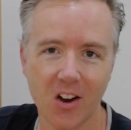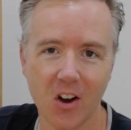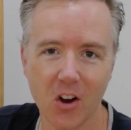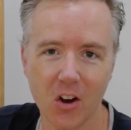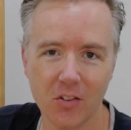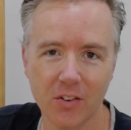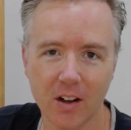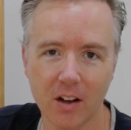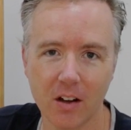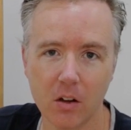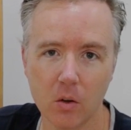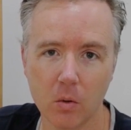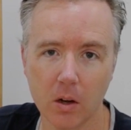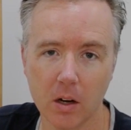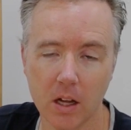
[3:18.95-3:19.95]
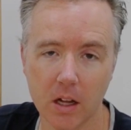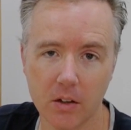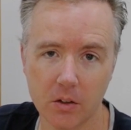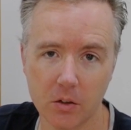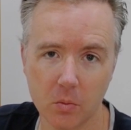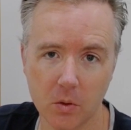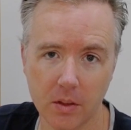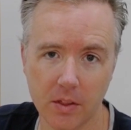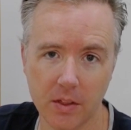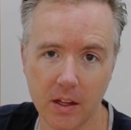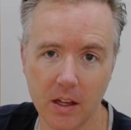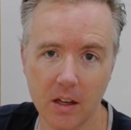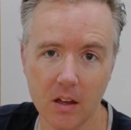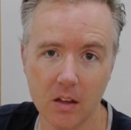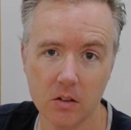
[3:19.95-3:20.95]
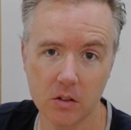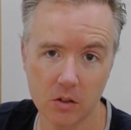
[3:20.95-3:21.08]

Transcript: over 100 with the